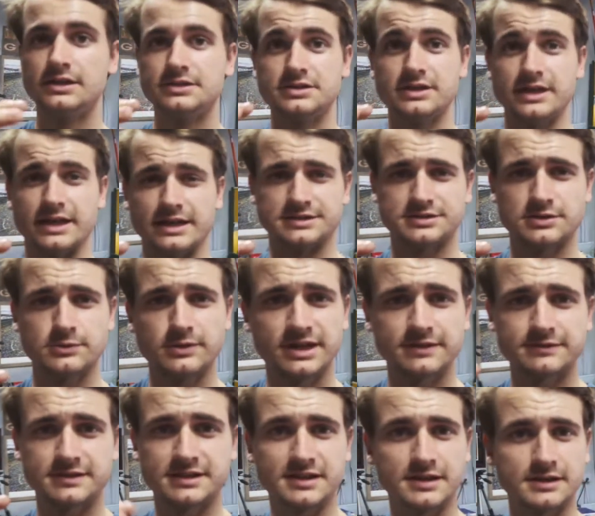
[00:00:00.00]
So yeah, so we
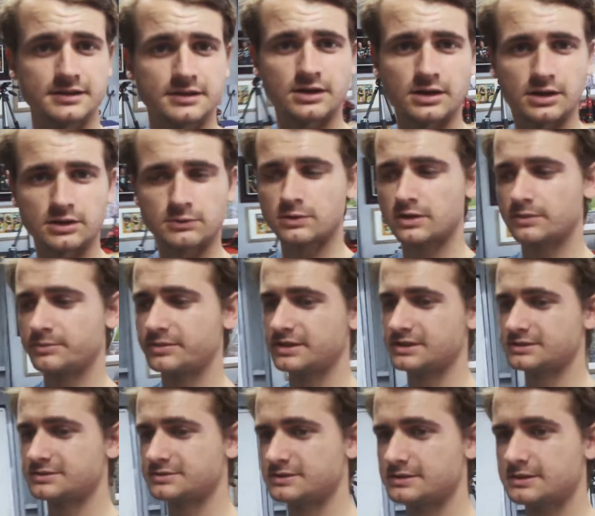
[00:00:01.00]
have to cut the hardware
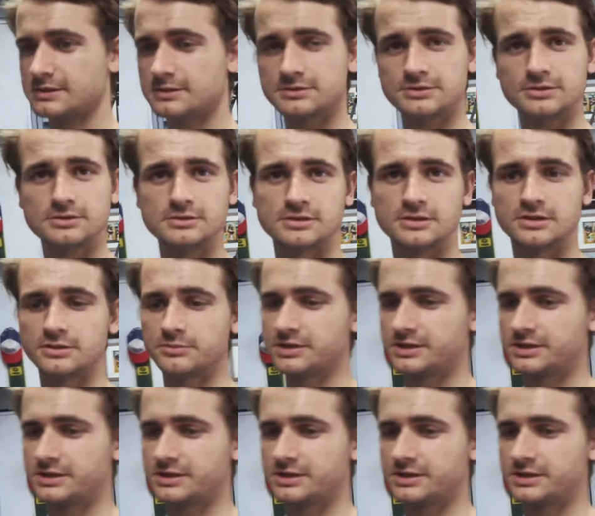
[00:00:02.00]
because it was a little too long,